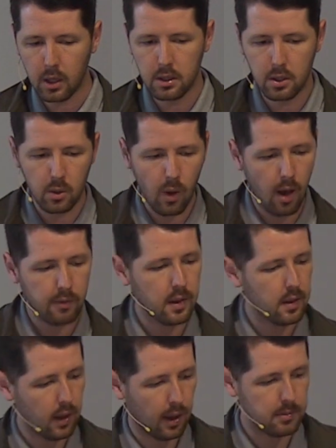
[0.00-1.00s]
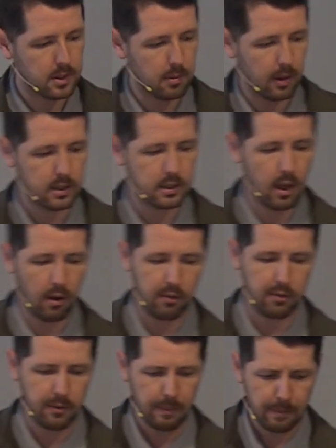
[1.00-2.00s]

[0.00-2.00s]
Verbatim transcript: to do oftentimes to myself